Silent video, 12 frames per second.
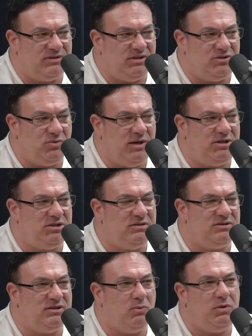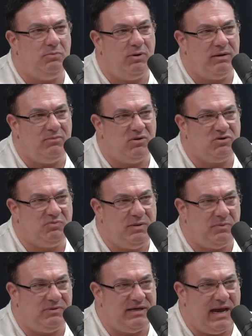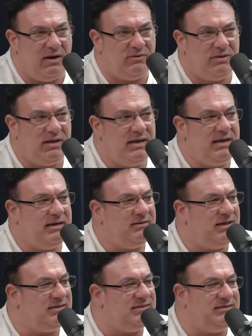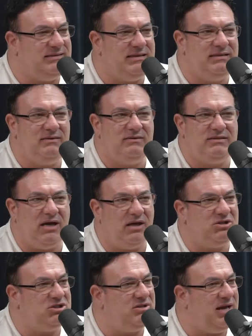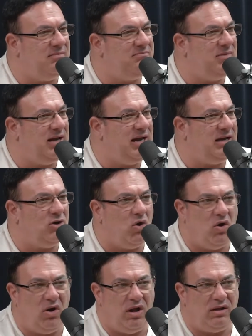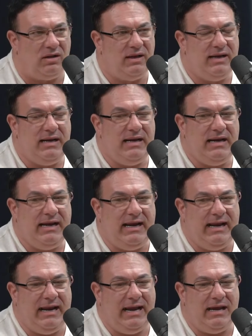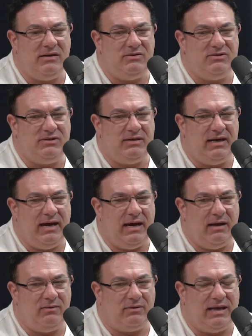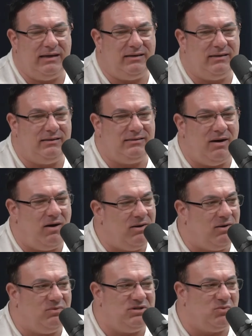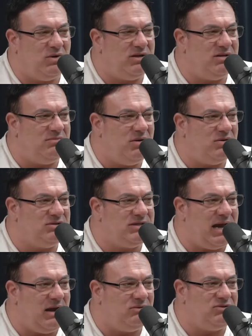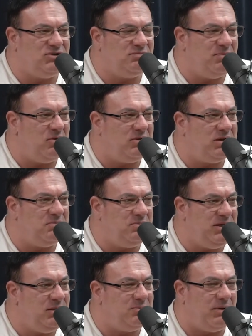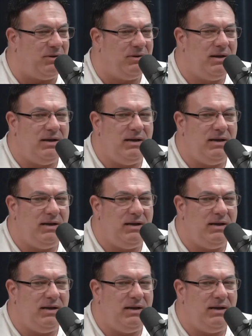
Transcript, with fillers: situations that would bring most people down that didn't touch them at all. And uh, like Karl was one of the most outspoken people